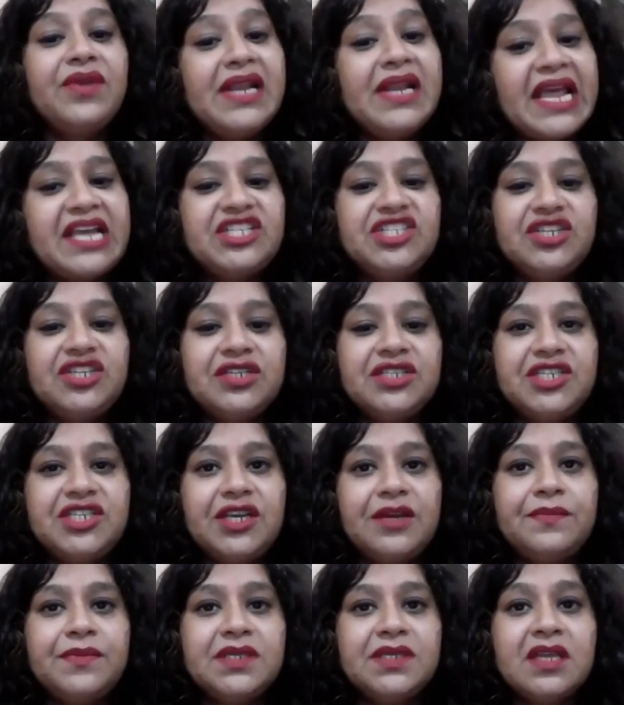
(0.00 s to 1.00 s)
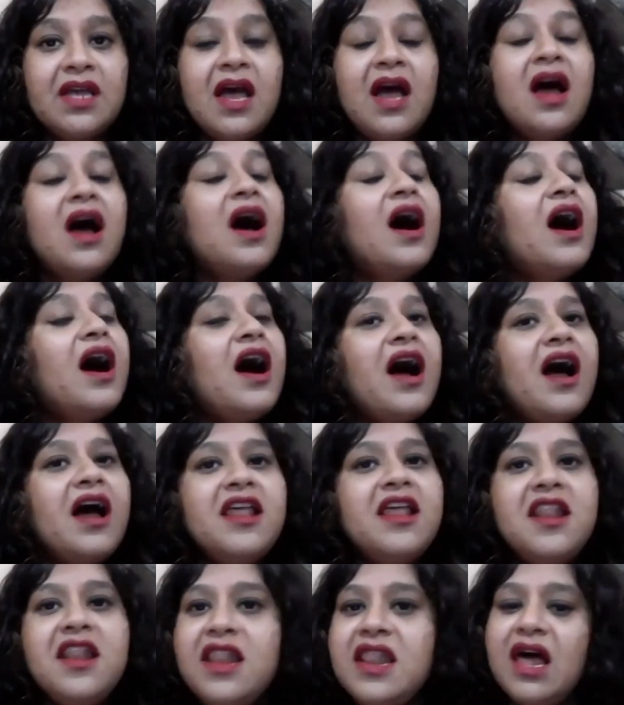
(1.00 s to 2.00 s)
relationships.
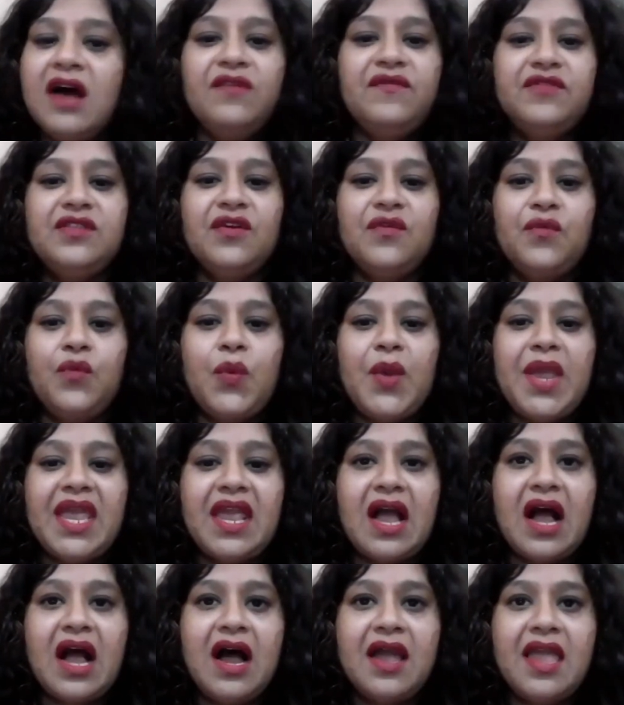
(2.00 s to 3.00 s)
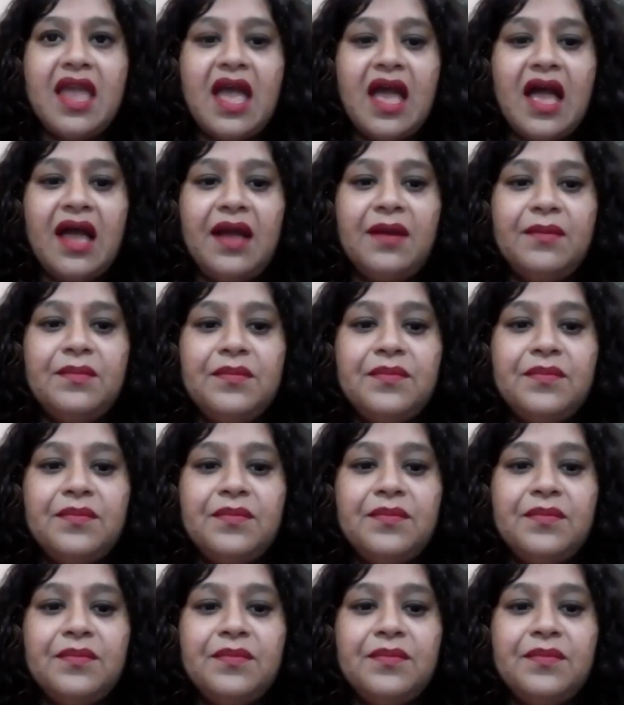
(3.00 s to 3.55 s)
I love the way I am.